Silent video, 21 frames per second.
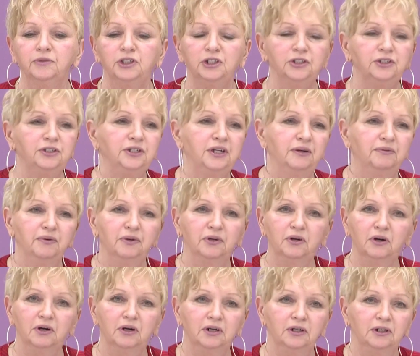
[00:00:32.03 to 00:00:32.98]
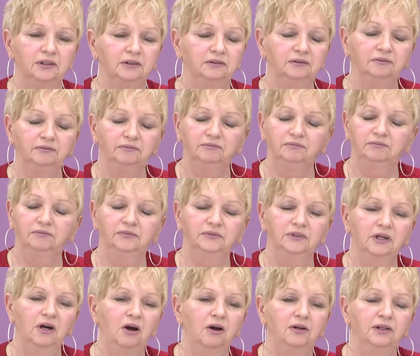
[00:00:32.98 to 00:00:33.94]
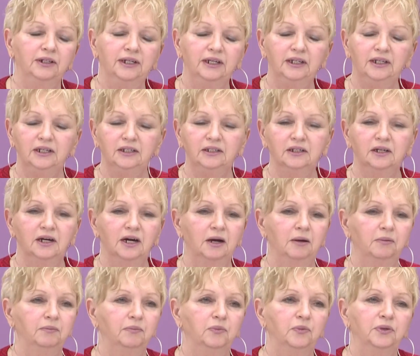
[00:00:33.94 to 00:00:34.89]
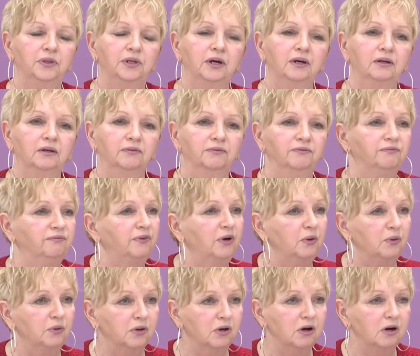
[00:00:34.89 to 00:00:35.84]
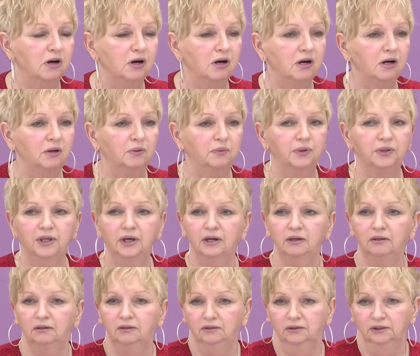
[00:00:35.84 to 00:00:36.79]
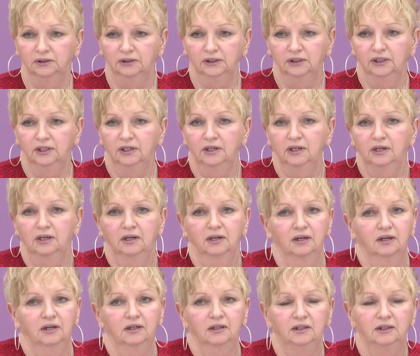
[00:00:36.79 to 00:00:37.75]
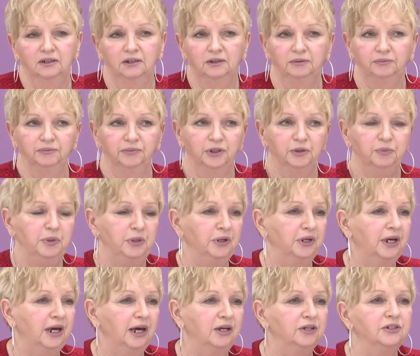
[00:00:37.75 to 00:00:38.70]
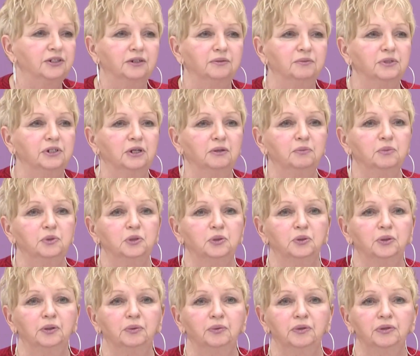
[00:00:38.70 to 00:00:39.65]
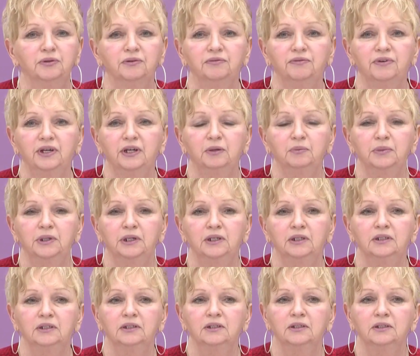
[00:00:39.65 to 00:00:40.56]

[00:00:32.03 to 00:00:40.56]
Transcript: She's never gone hardly any time without a phone call, without communication of some sort with her family.